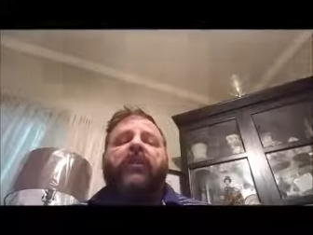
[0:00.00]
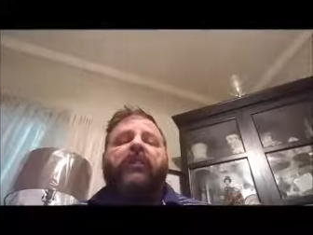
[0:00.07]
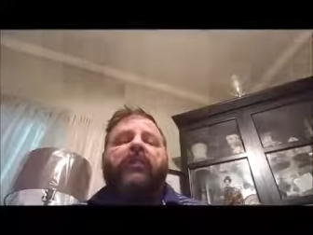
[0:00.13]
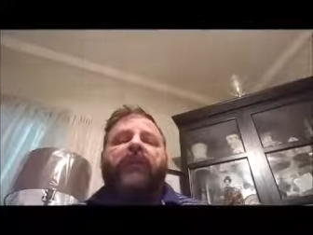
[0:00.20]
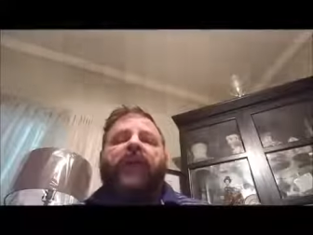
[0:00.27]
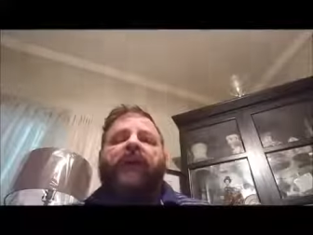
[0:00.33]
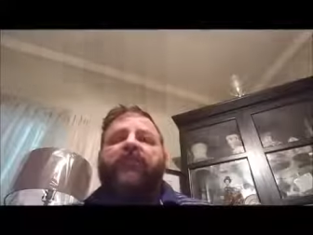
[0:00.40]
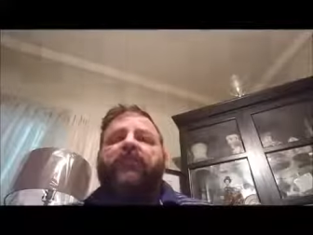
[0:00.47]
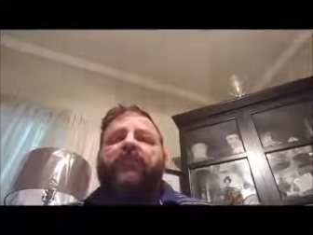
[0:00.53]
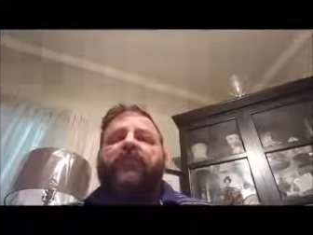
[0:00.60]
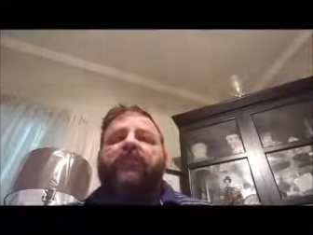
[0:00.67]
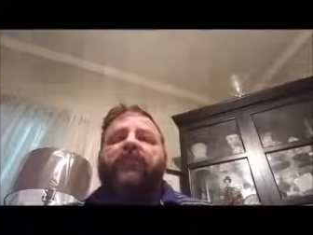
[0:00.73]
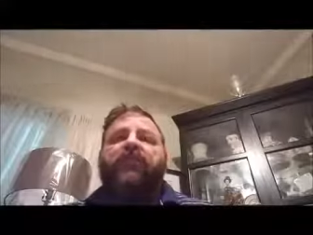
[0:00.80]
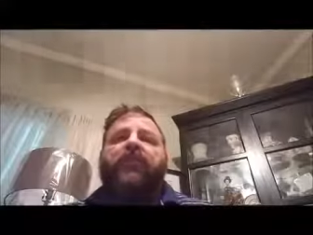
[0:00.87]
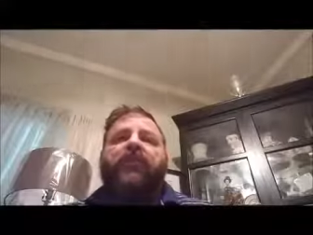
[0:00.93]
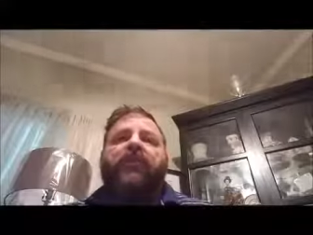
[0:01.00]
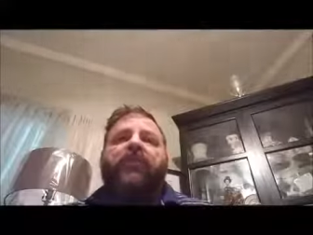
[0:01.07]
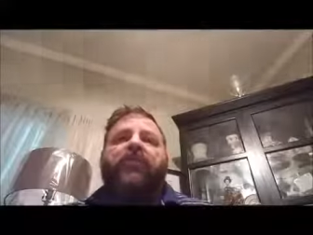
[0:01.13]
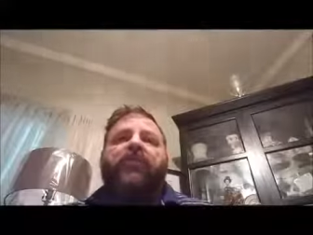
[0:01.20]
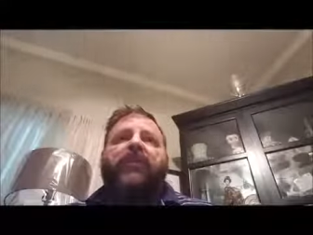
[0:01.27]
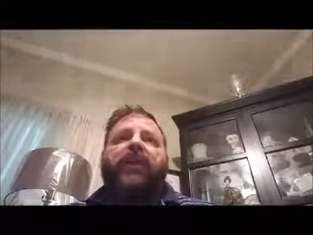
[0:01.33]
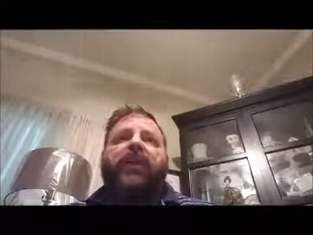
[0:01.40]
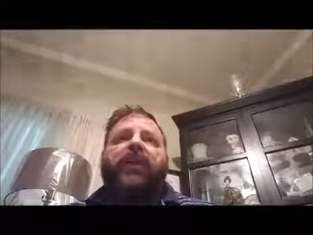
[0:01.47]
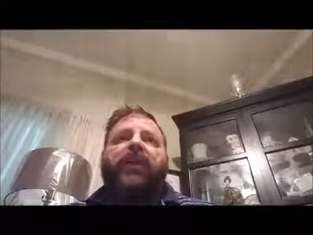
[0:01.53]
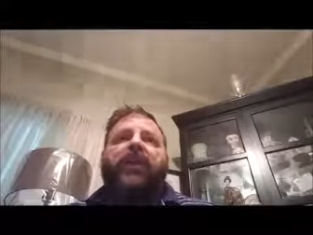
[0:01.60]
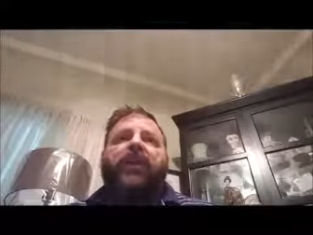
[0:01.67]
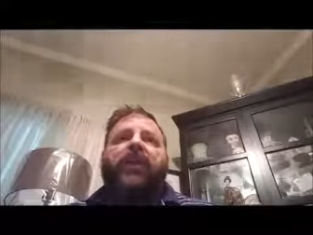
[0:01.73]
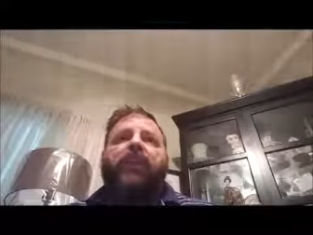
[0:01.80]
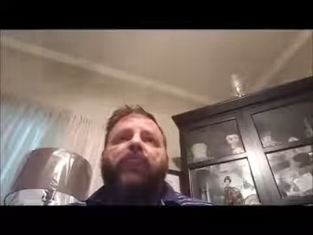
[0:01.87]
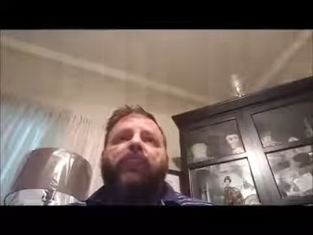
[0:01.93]
Five things that
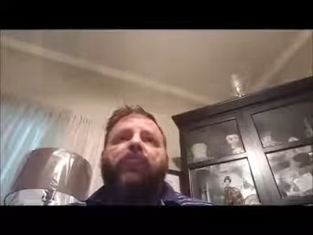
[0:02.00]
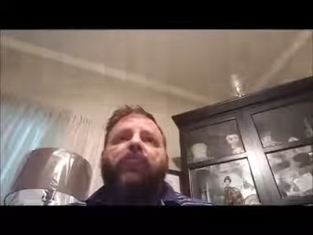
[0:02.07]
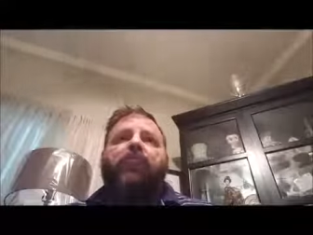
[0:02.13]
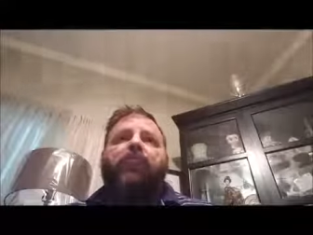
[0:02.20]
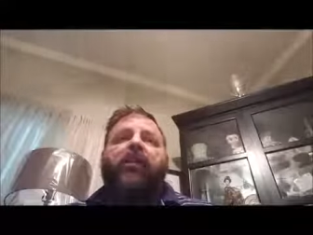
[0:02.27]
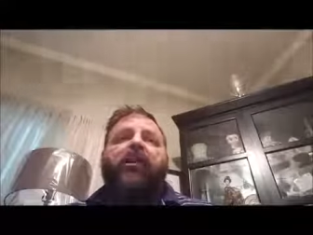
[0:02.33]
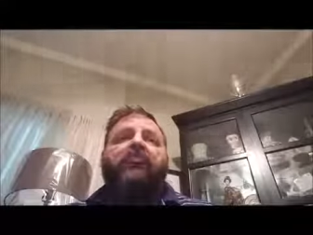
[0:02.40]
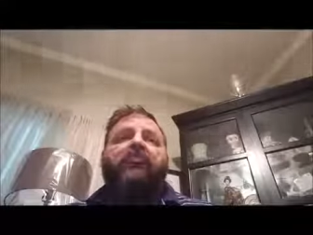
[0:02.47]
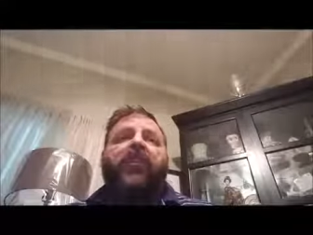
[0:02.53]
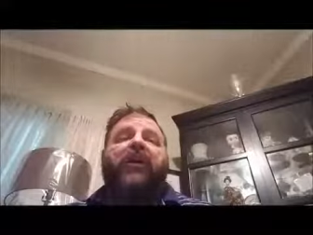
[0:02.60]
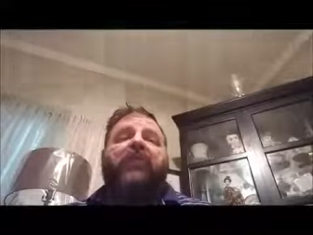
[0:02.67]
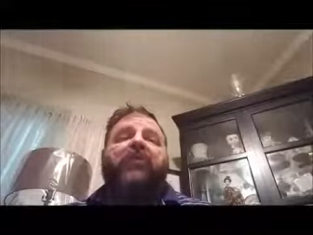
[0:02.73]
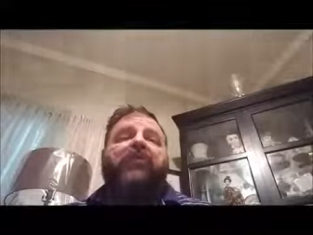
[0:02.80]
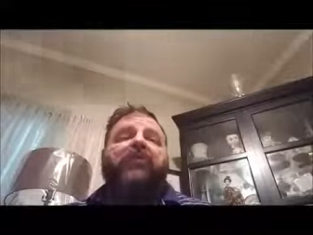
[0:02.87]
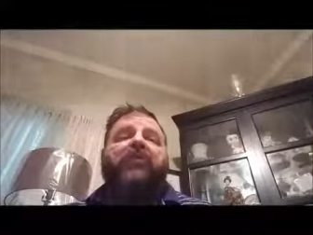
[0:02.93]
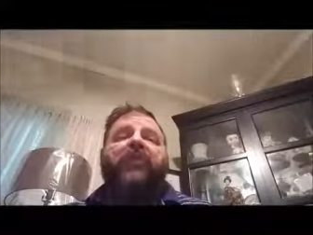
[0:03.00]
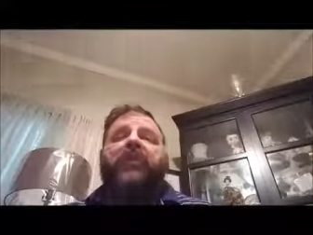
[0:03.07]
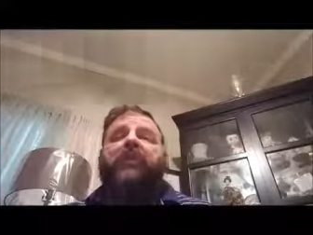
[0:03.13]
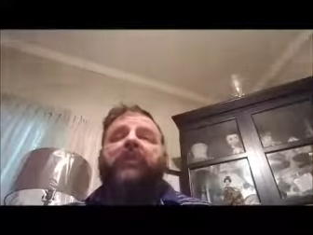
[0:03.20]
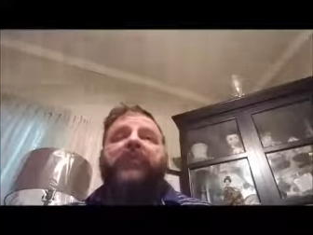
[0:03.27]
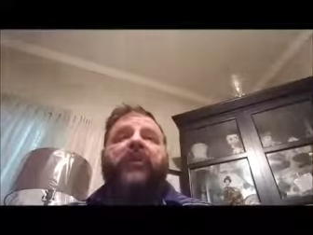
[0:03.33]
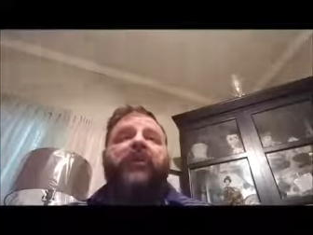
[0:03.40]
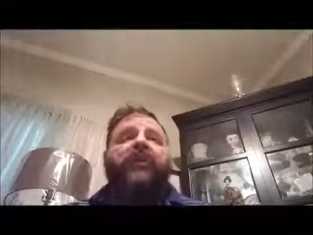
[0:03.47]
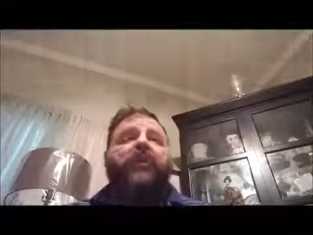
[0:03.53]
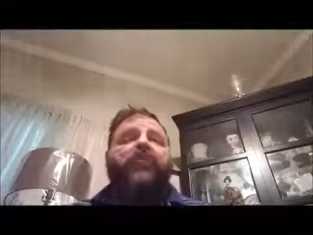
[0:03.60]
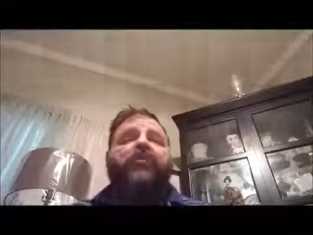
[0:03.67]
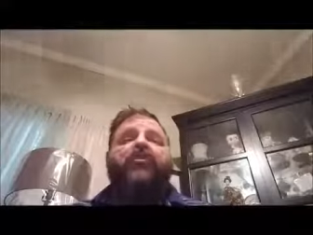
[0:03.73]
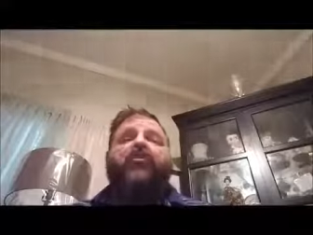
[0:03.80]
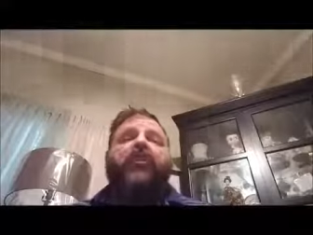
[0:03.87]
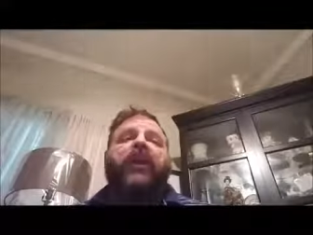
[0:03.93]
a dry cleaner does that
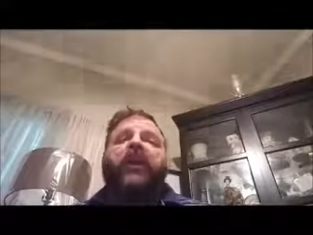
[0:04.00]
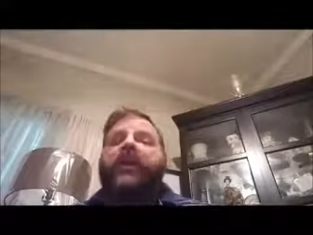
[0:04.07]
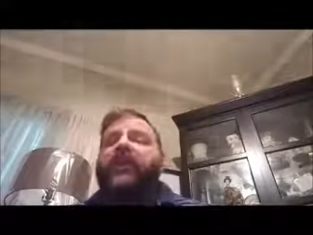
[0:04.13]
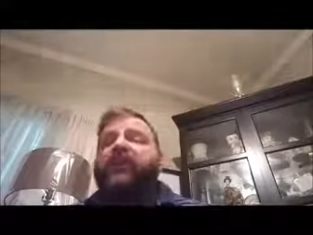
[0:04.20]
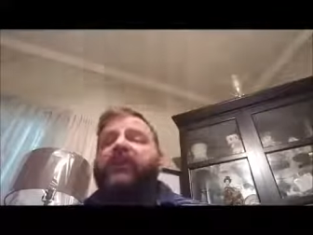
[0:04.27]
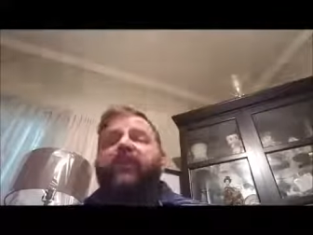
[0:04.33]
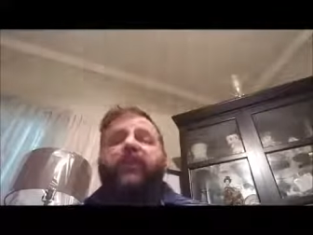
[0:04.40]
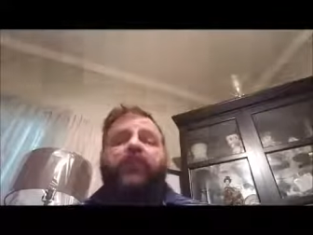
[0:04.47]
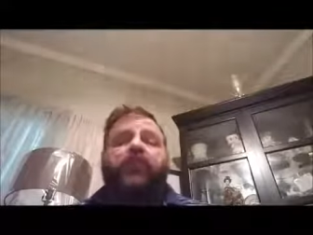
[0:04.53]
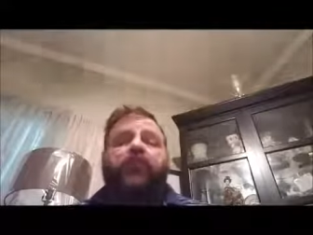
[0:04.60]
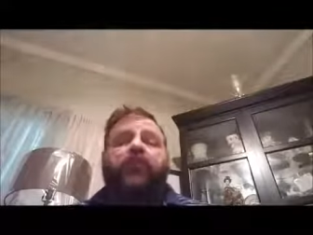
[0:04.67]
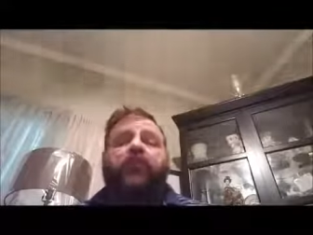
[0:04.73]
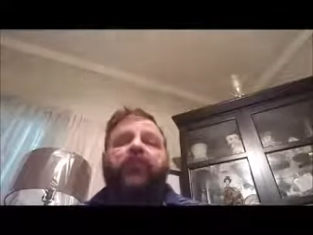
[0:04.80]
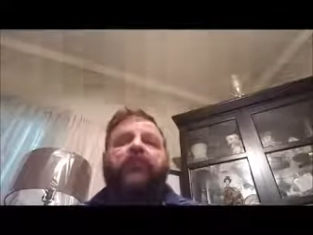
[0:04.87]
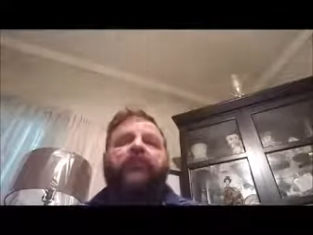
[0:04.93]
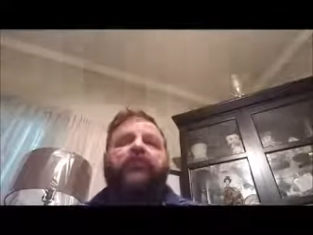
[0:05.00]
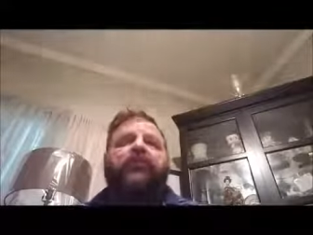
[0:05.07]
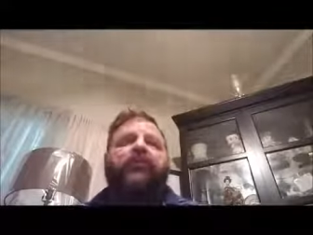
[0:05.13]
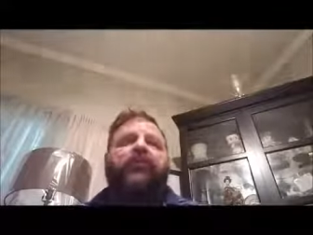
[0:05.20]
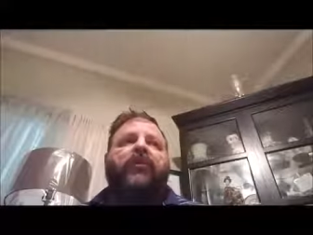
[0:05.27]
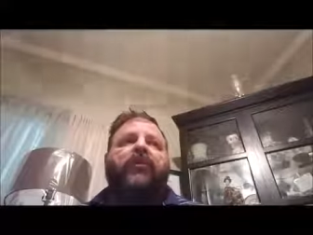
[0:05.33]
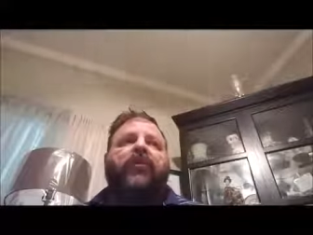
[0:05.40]
you can't get done anywhere else.